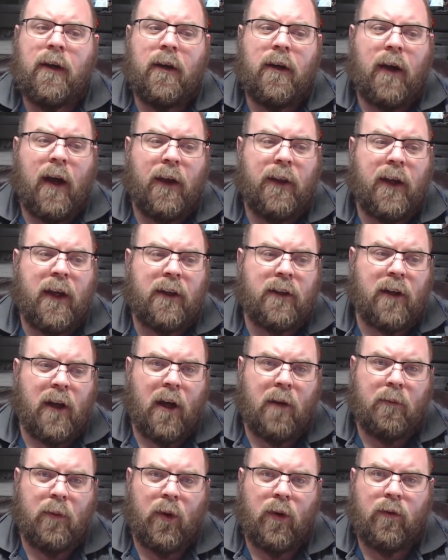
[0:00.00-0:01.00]
I think
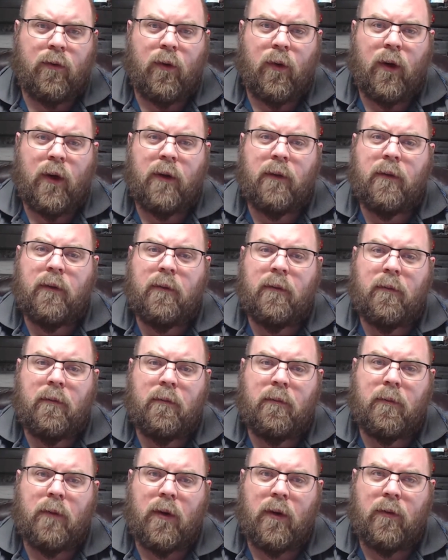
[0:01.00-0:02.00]
Tom
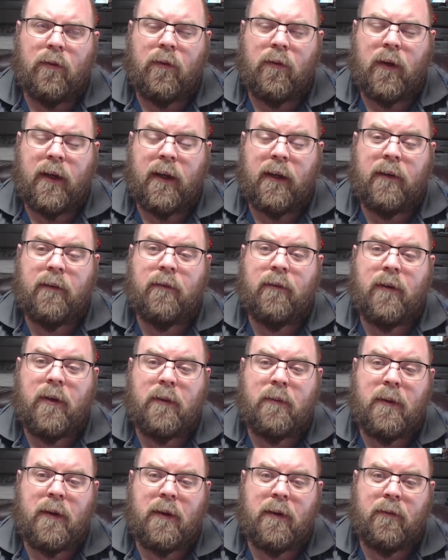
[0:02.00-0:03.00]
Moldvay would
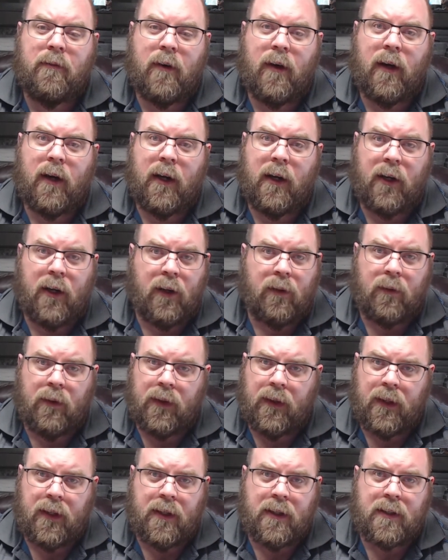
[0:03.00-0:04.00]
be very good with
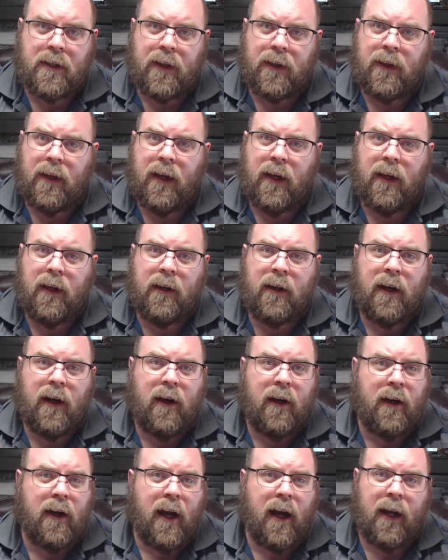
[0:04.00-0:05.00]
this. I think
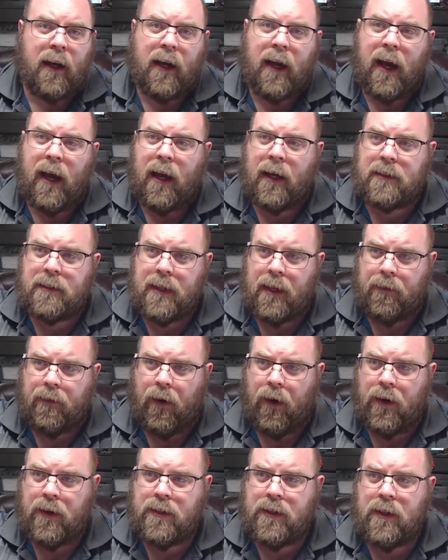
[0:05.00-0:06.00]
Gary Gygax, Dave
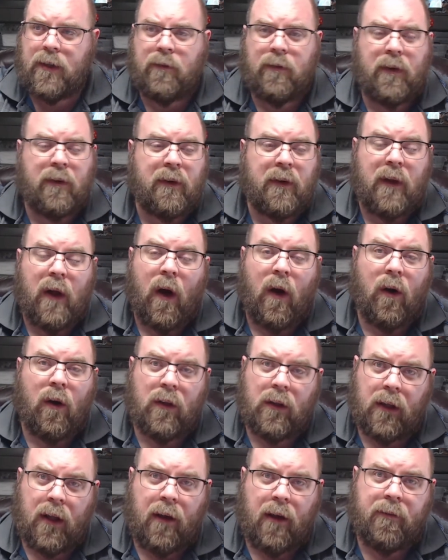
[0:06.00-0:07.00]
Arneson, we would
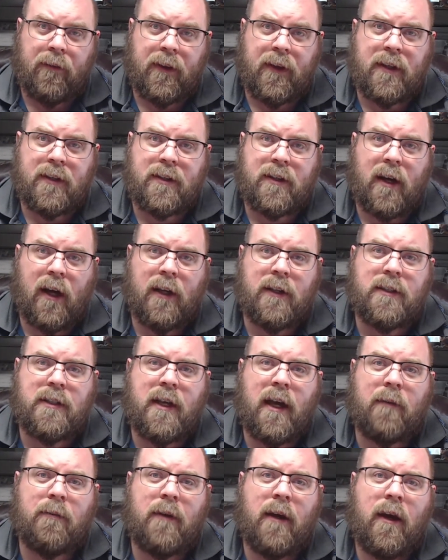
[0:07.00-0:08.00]
all love this
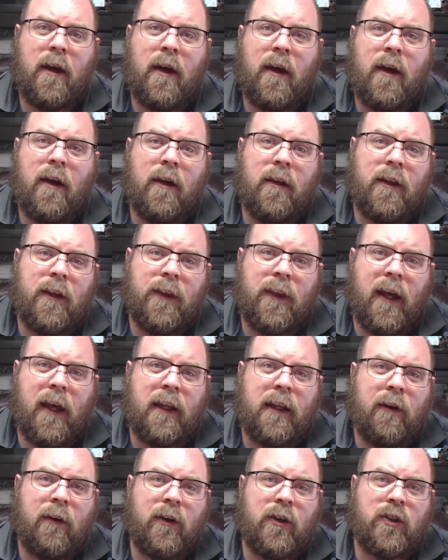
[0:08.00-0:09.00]
concept. The thing
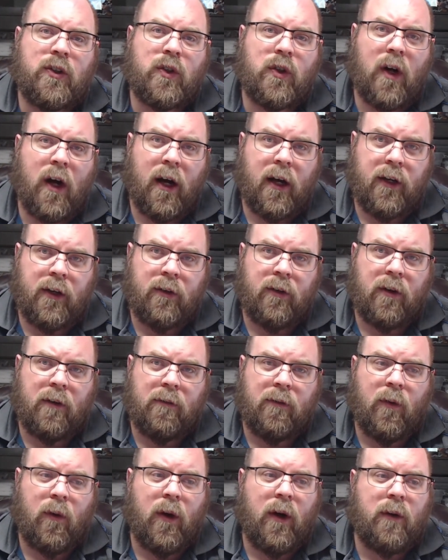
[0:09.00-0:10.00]
they were trying to
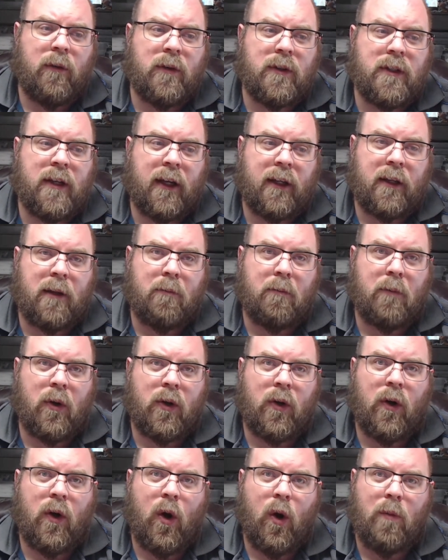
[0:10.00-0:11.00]
avoid was like the
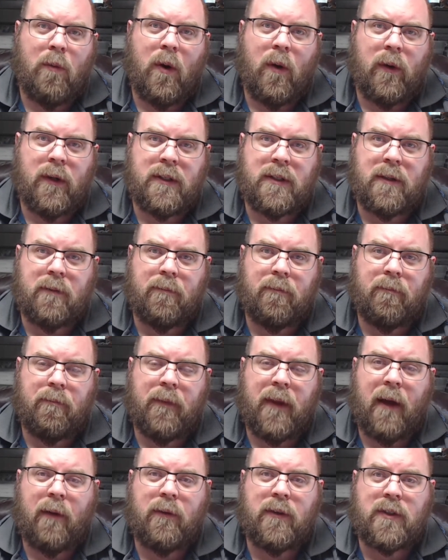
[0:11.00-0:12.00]
murder hoboism
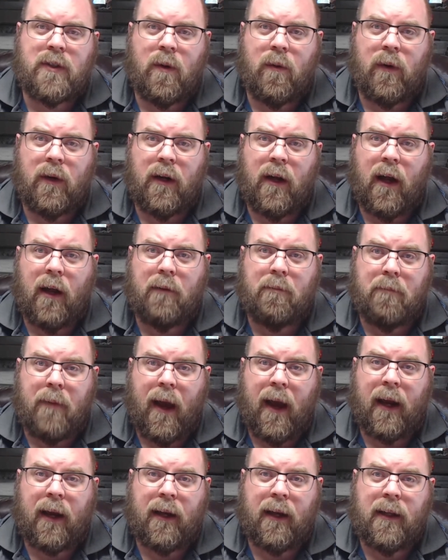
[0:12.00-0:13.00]
that was going on
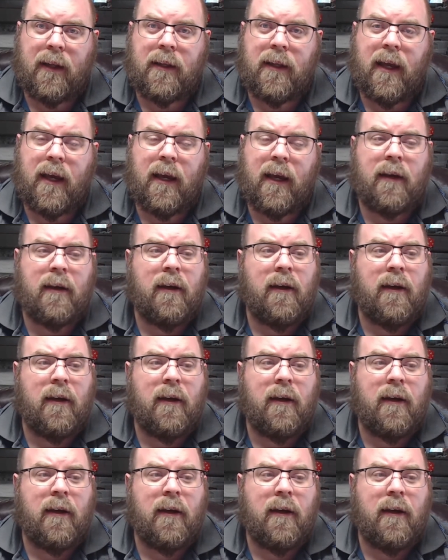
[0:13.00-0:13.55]
back in the day.